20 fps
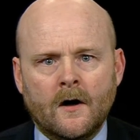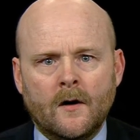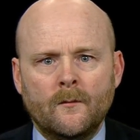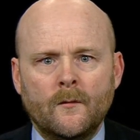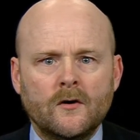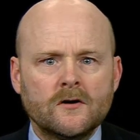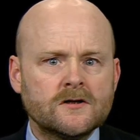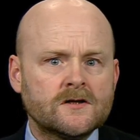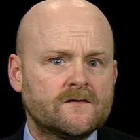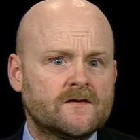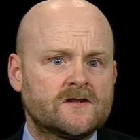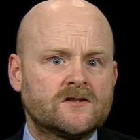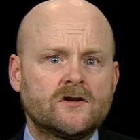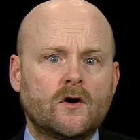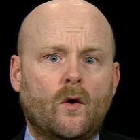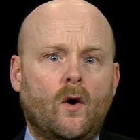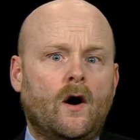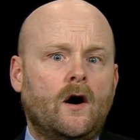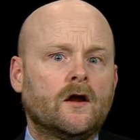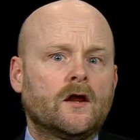Most of us
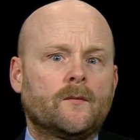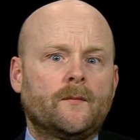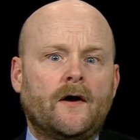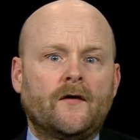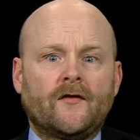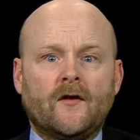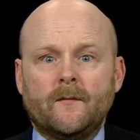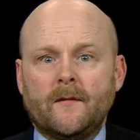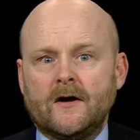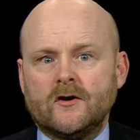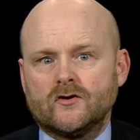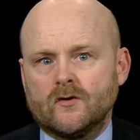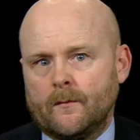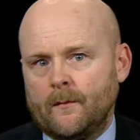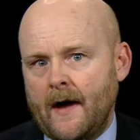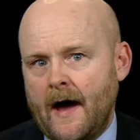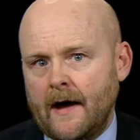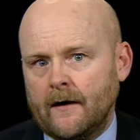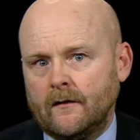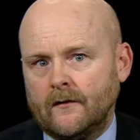know all about the major
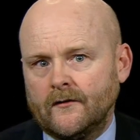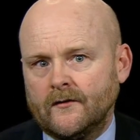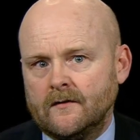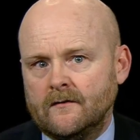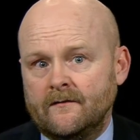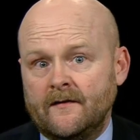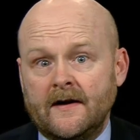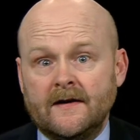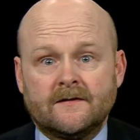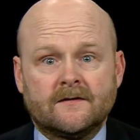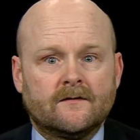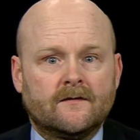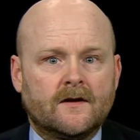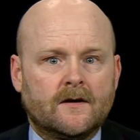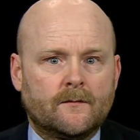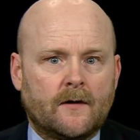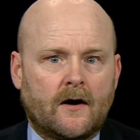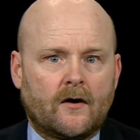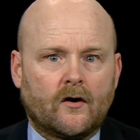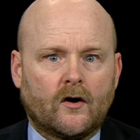battles and events of the
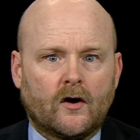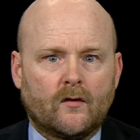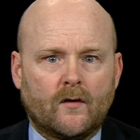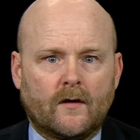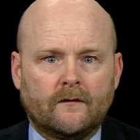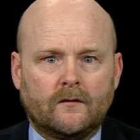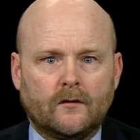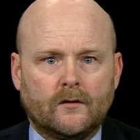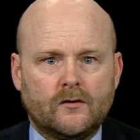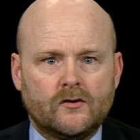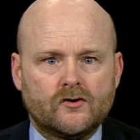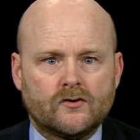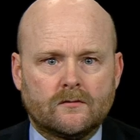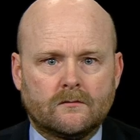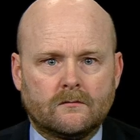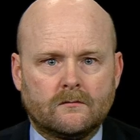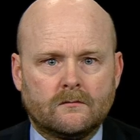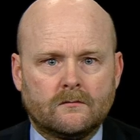American Revolution.